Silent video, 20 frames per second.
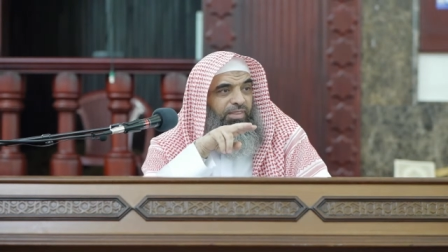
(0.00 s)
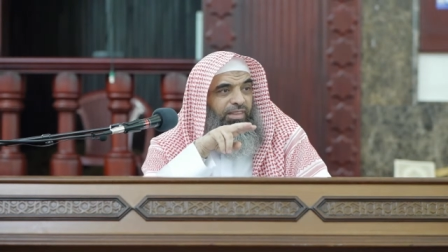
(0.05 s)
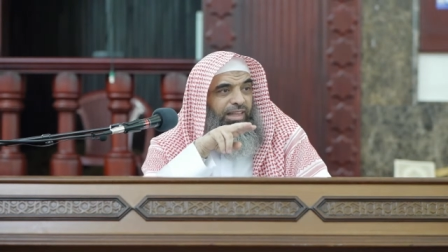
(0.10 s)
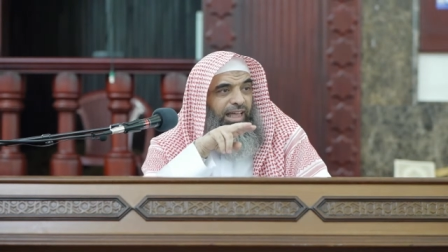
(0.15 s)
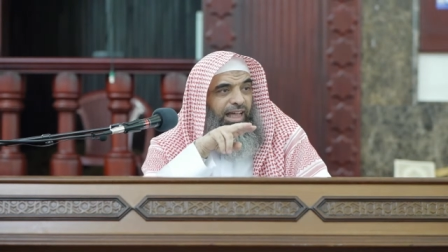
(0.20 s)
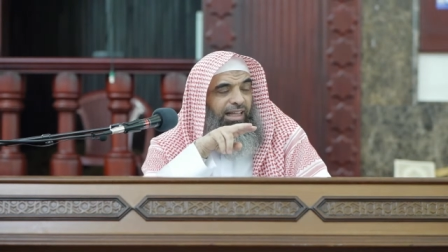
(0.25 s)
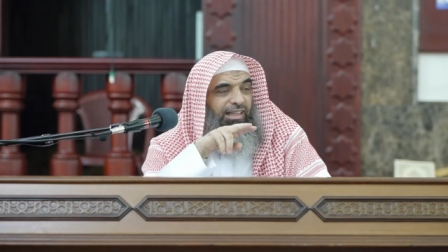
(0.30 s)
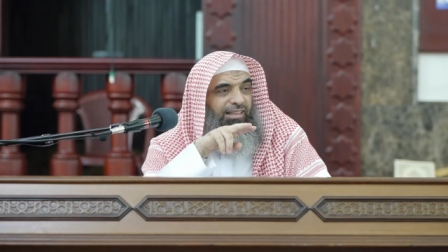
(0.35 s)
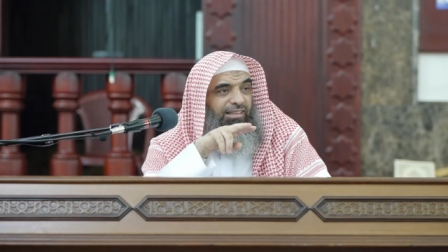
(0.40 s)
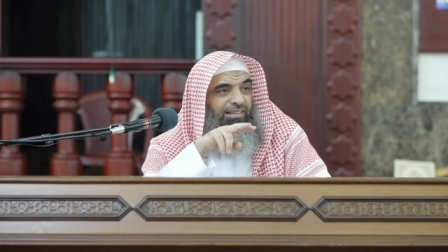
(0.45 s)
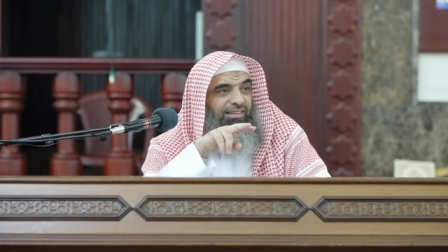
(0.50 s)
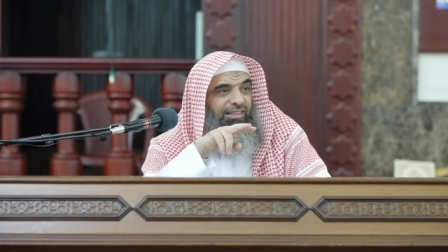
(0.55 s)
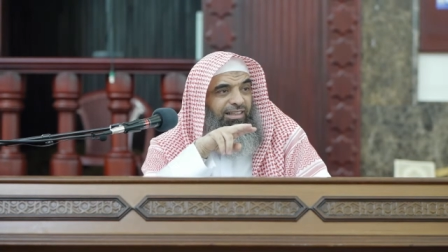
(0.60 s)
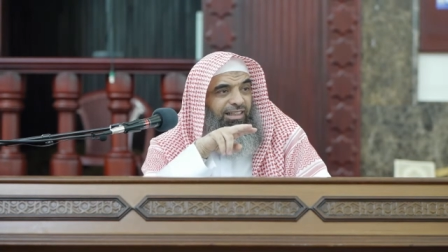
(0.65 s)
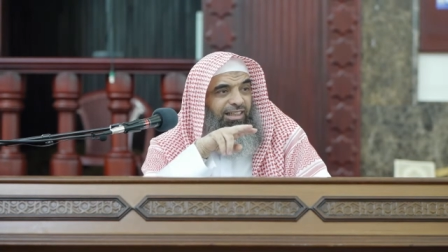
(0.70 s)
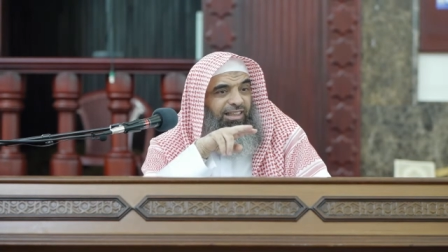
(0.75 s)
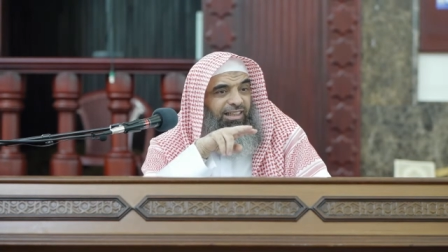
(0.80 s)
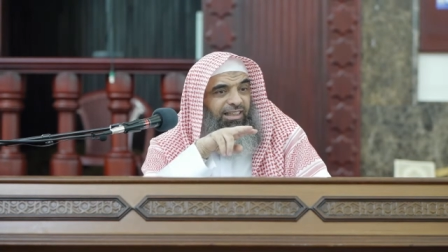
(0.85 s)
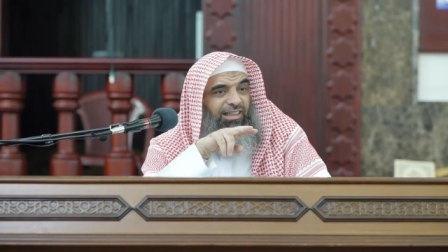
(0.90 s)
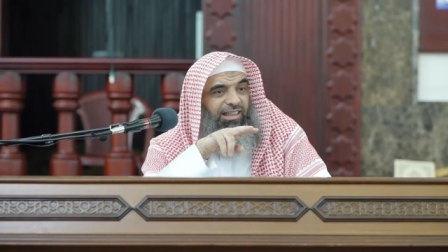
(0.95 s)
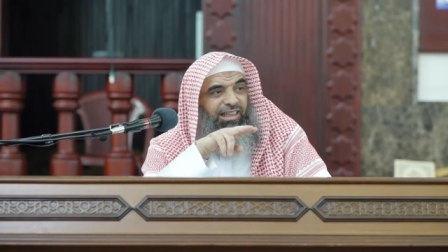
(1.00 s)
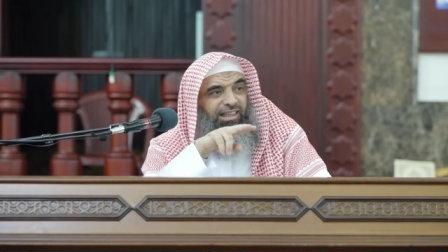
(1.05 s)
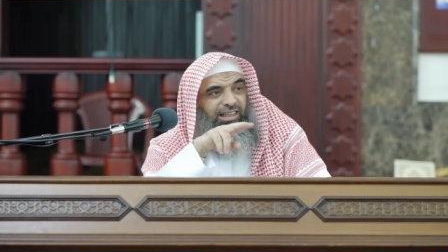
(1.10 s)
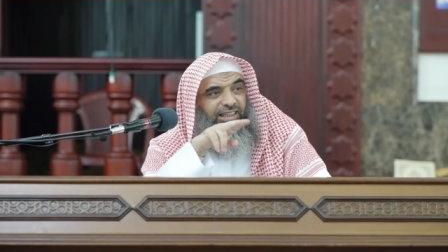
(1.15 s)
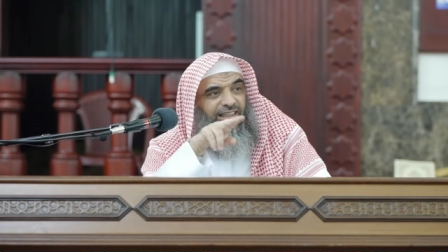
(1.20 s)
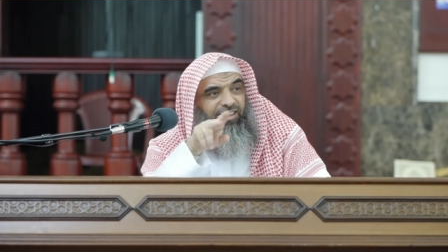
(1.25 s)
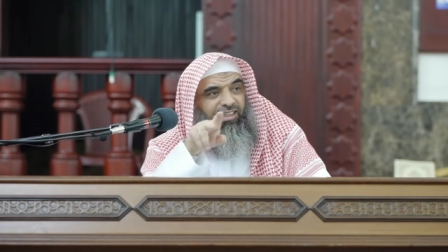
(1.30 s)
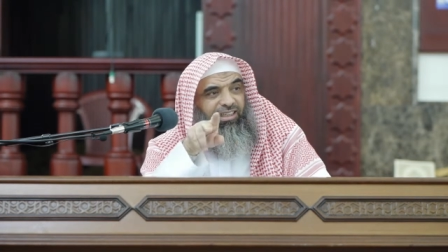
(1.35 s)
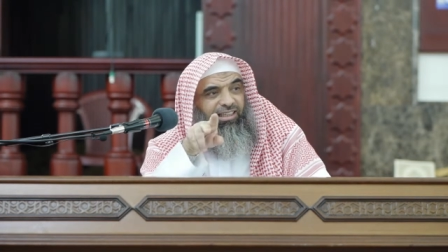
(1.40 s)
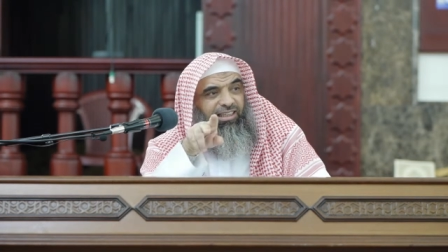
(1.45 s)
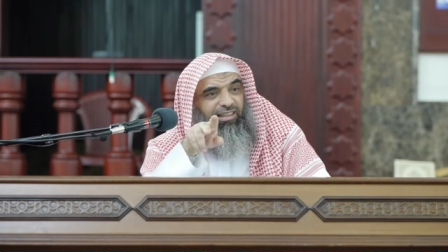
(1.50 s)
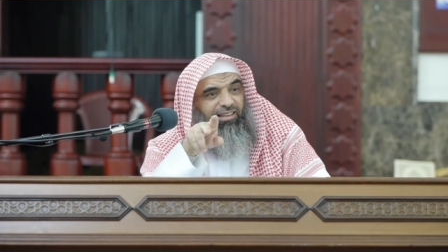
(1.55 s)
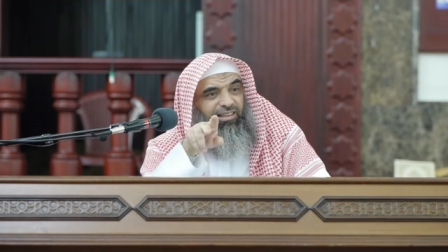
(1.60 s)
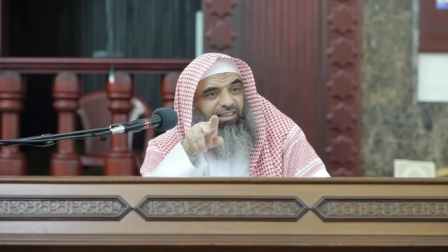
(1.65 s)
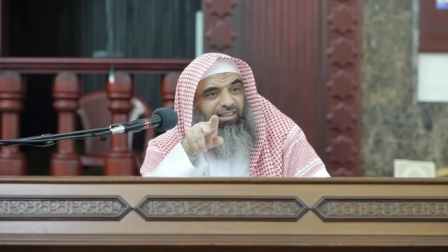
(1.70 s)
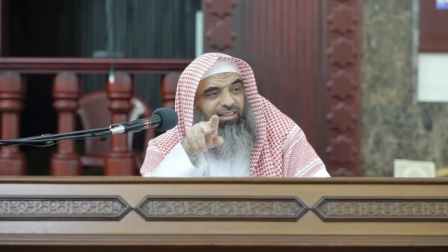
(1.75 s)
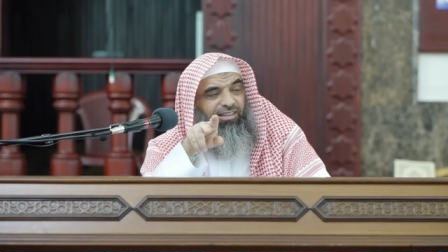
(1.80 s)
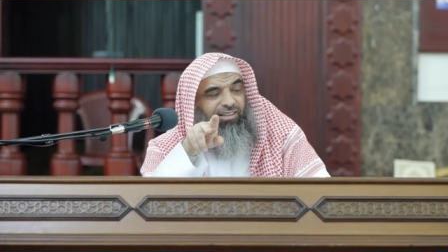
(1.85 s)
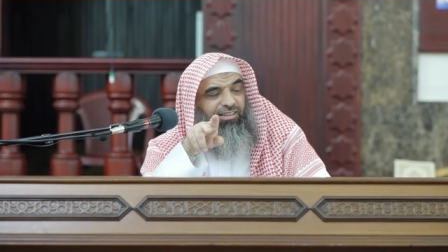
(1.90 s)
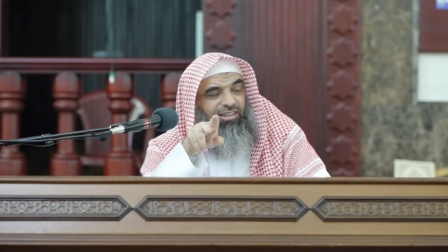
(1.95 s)
that the, the uh,
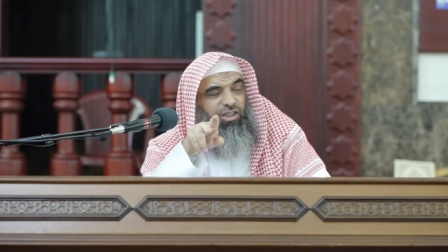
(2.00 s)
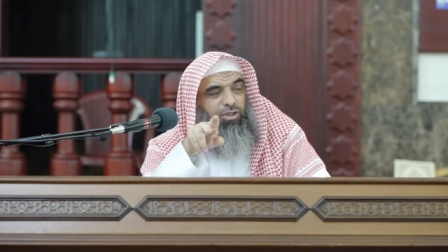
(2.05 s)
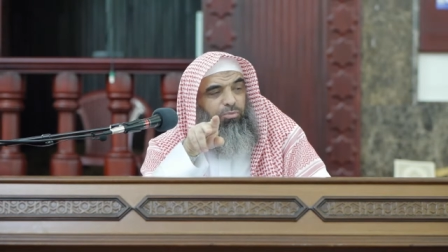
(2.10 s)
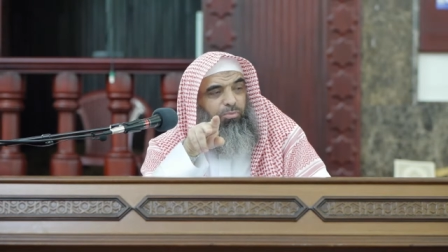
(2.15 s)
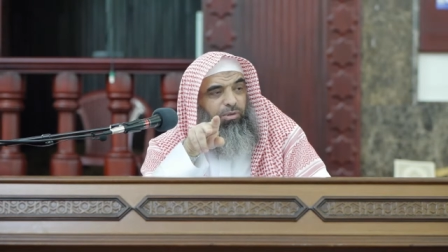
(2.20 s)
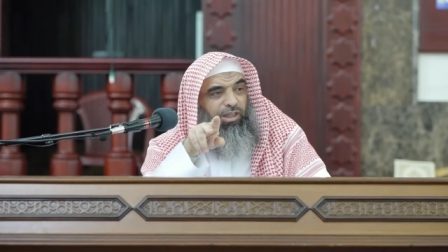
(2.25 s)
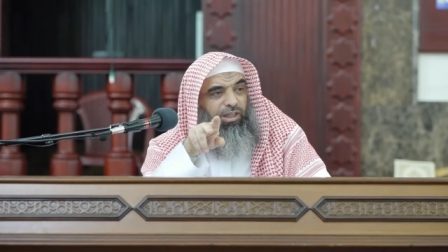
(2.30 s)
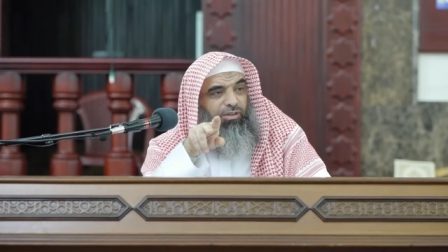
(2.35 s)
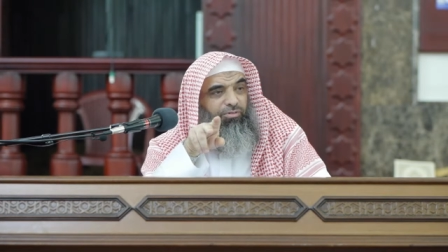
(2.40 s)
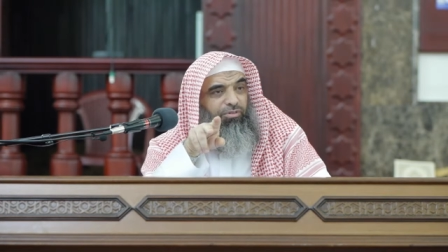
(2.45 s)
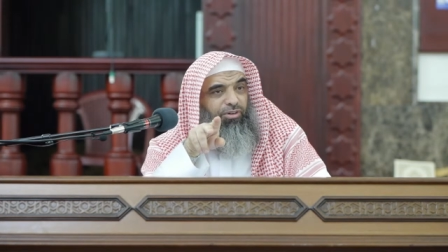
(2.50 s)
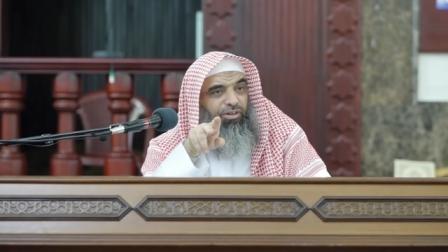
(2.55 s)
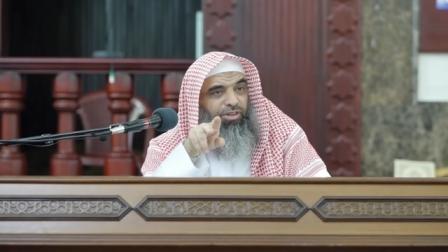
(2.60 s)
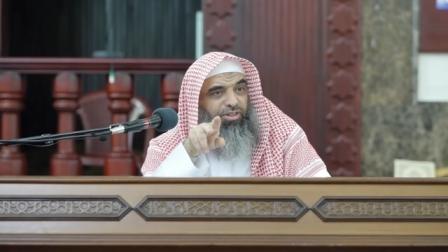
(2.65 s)
disbeliever